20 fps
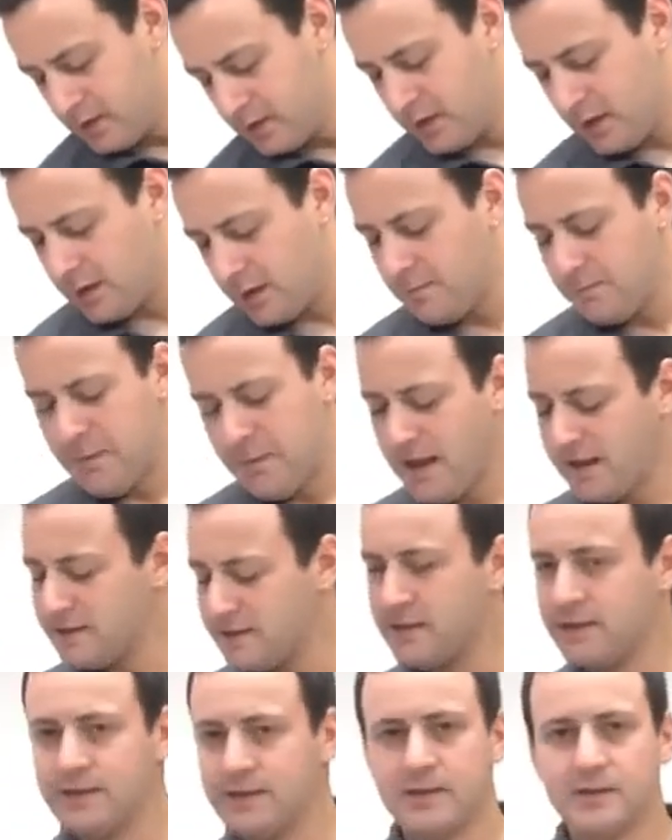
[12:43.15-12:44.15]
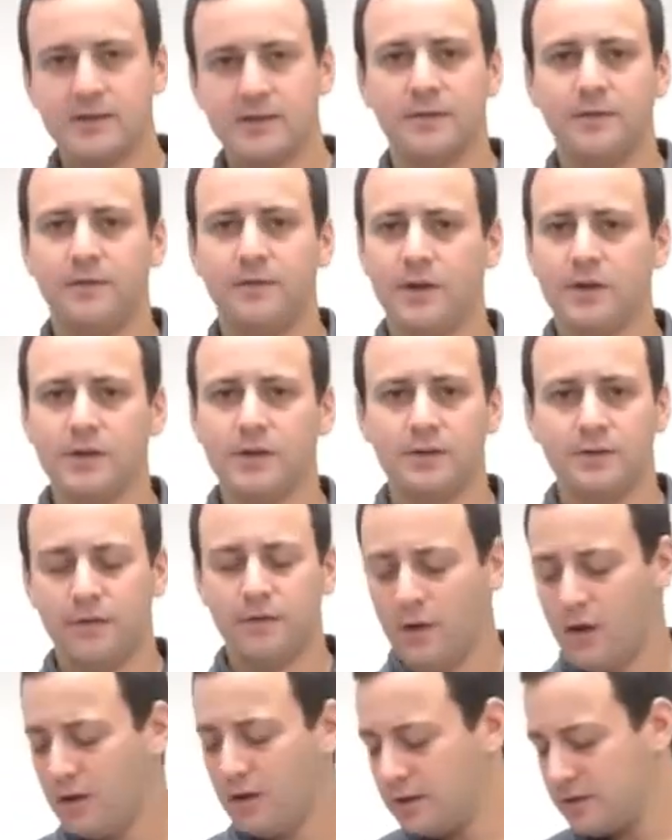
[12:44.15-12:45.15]
Magazine system functioned
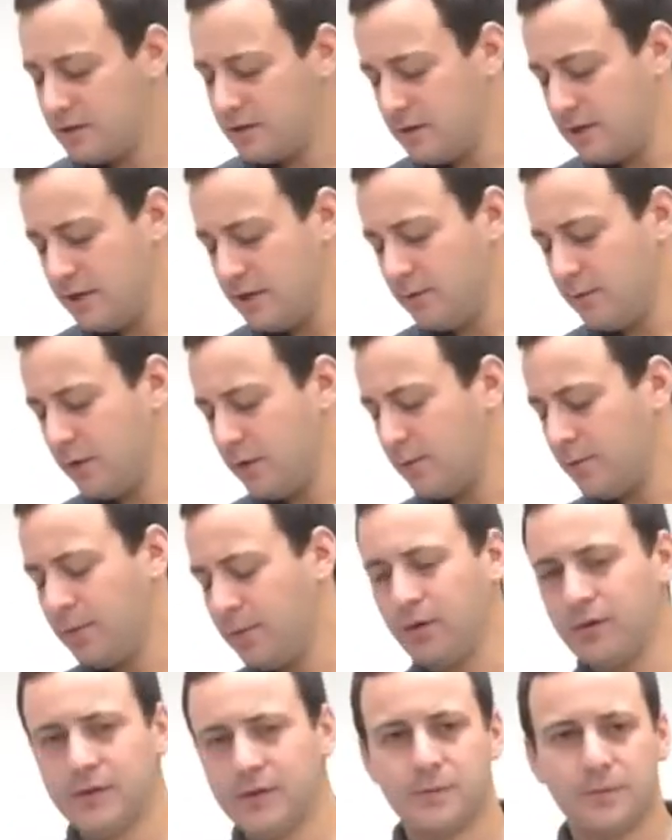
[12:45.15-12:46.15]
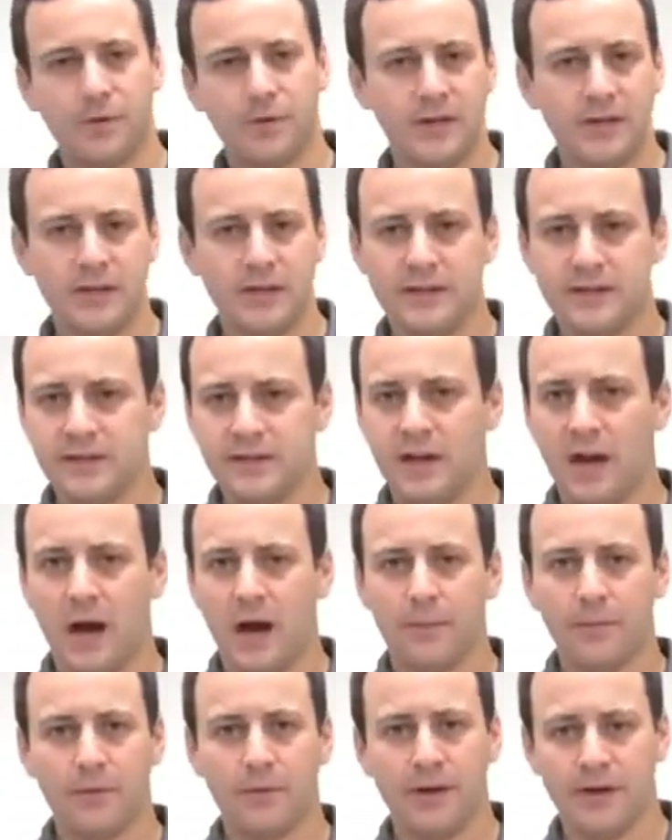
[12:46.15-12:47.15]
flawlessly. Rear bolts pretty easy to
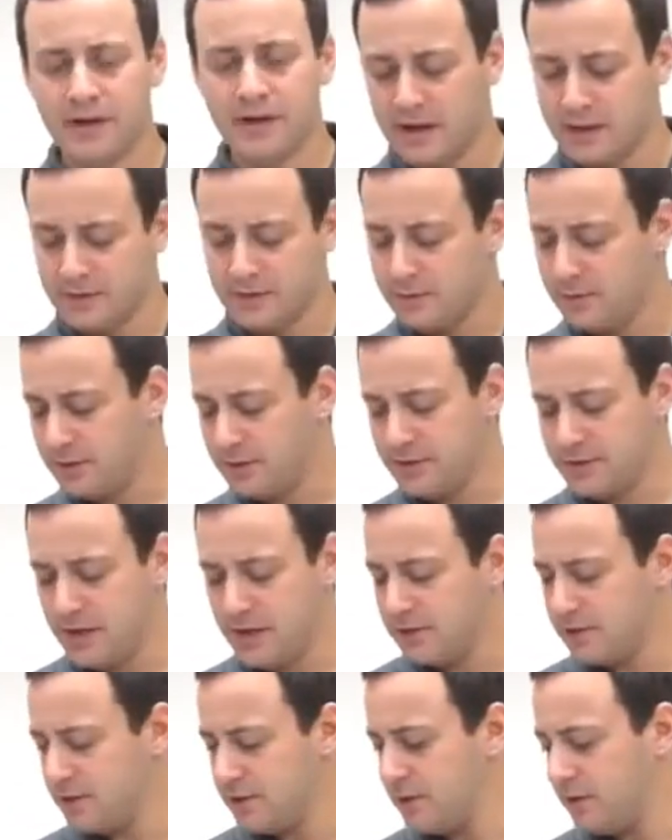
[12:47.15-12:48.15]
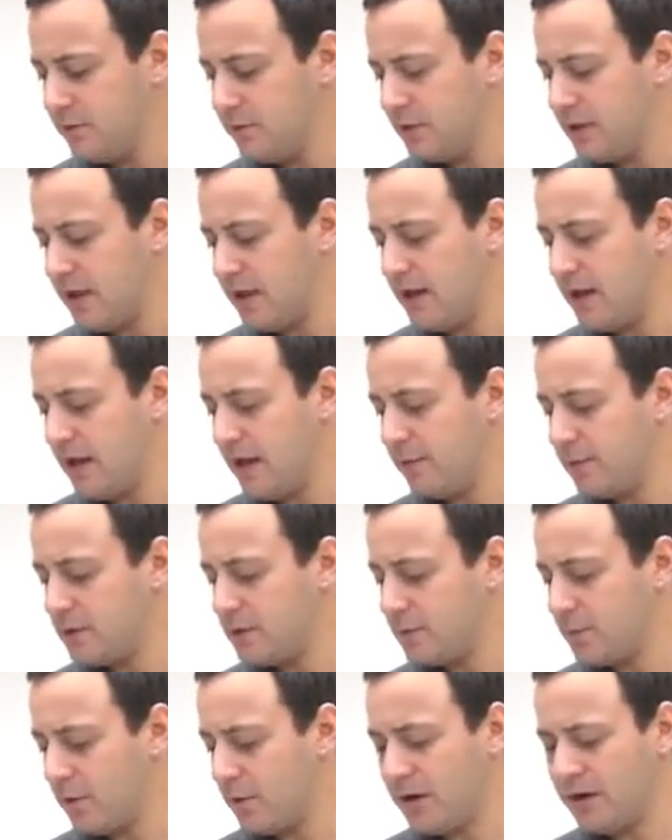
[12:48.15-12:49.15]
operate, not too much tension with that hammer
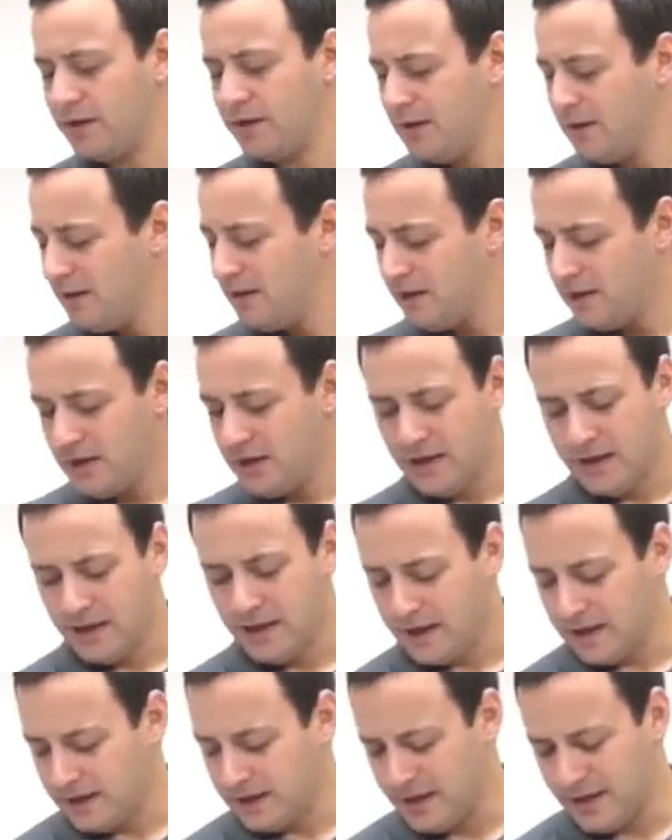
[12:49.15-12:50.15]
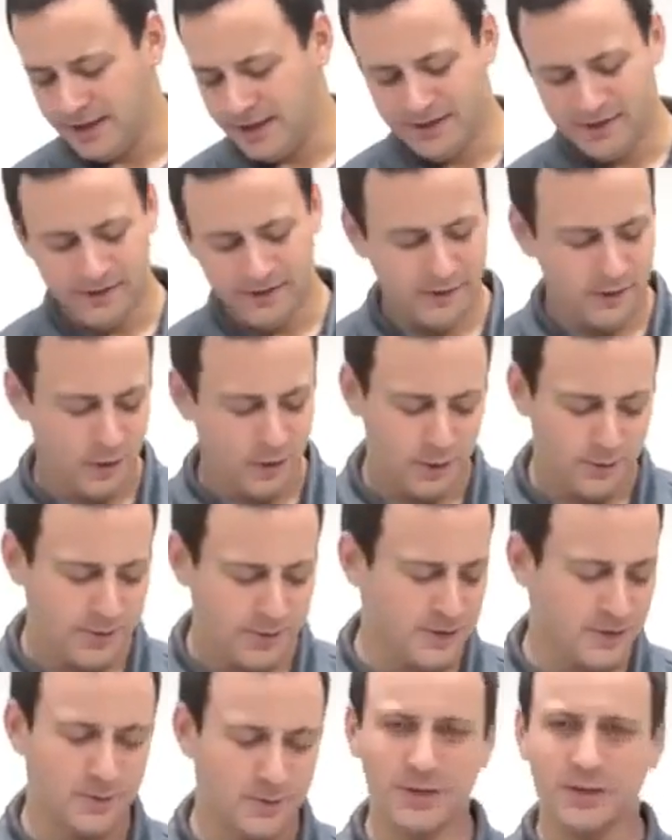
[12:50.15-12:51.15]
spring. And again, the
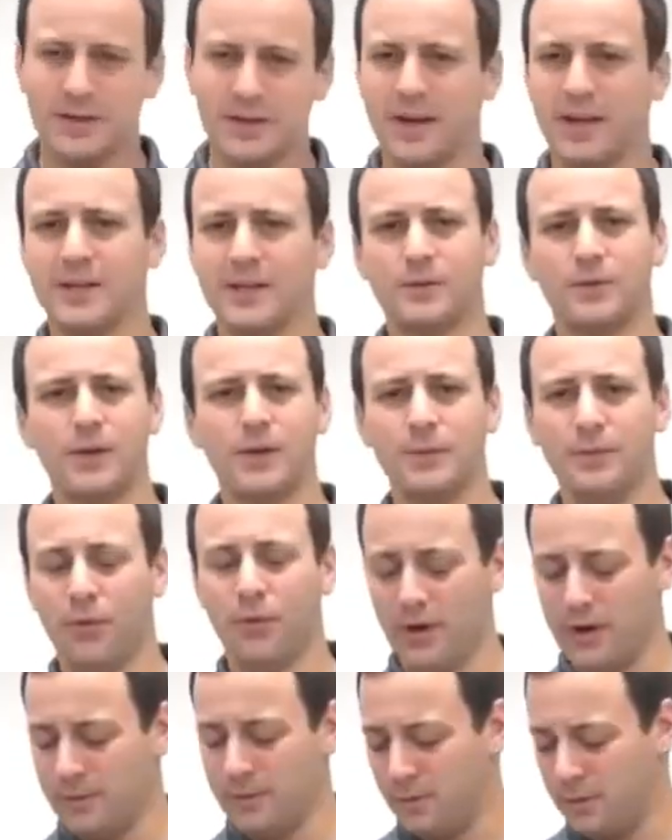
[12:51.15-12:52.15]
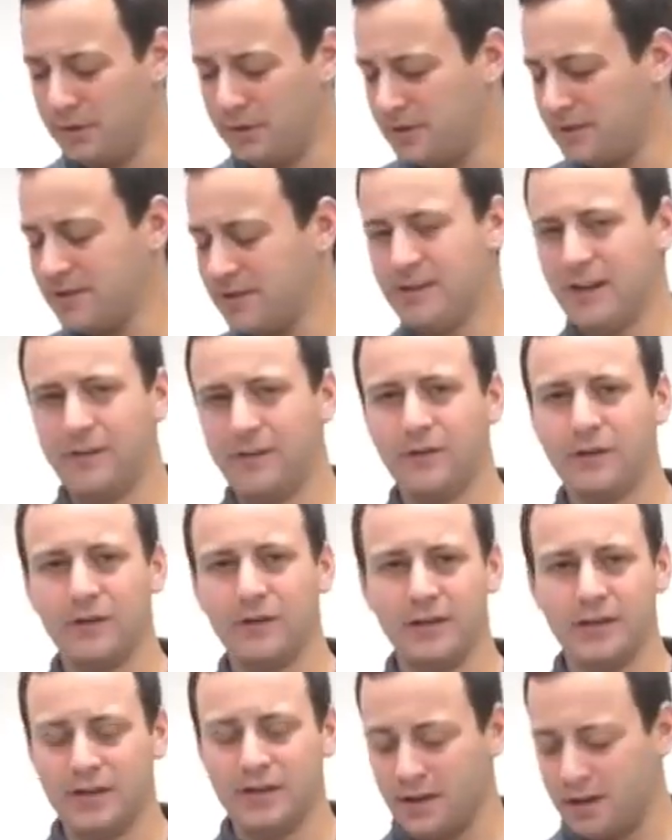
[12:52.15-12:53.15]
Urban's really nice, really pointable. This is
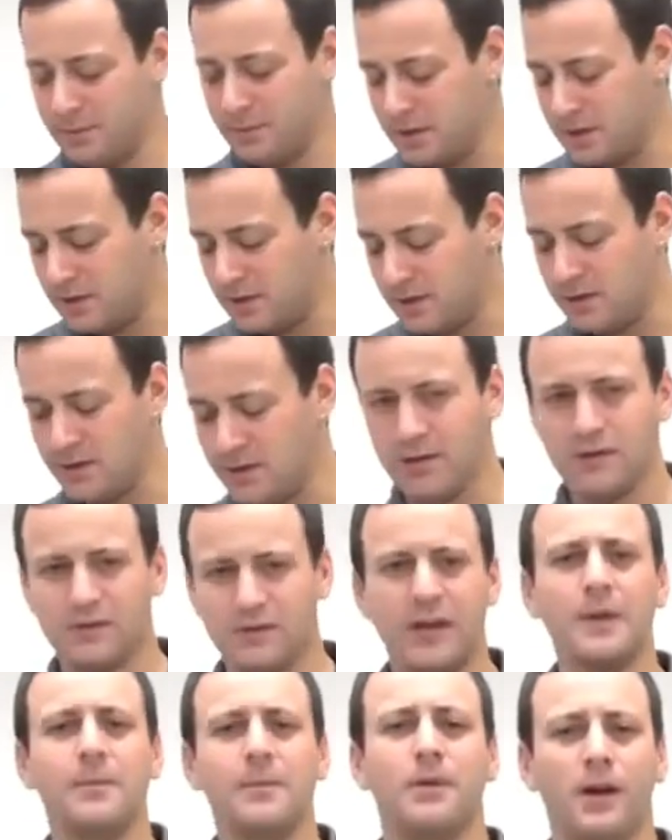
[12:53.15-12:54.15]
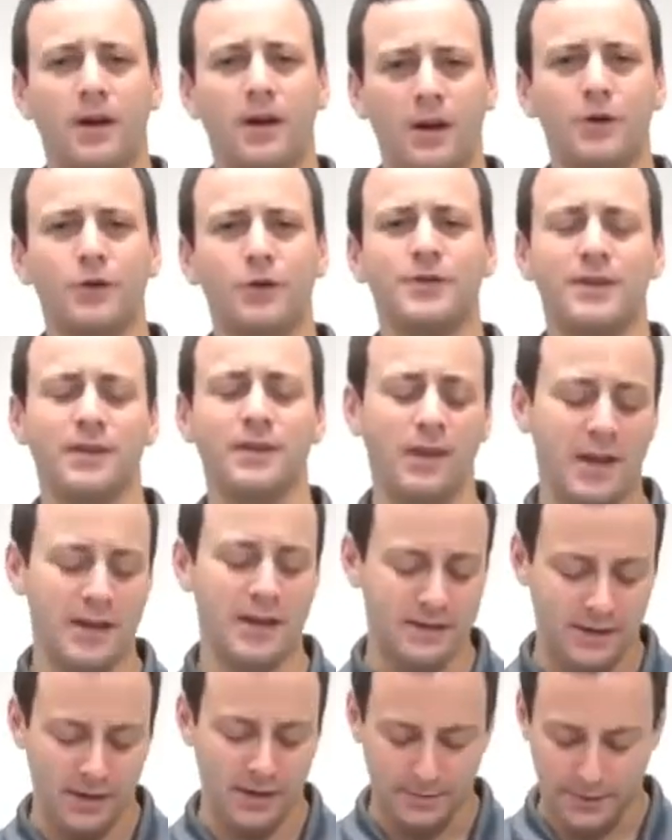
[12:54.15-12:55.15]
definitely going to be a hunter's
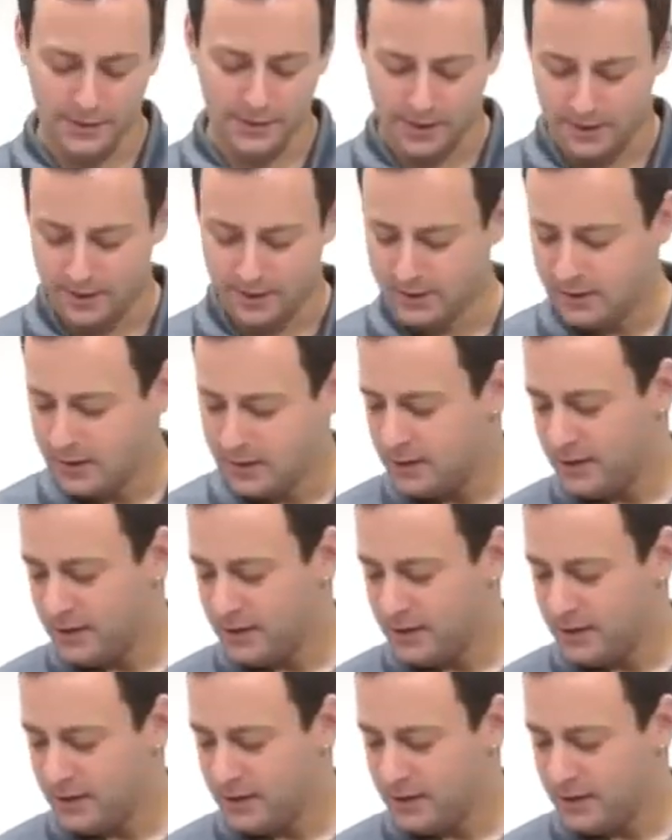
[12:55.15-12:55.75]
delight type of gun.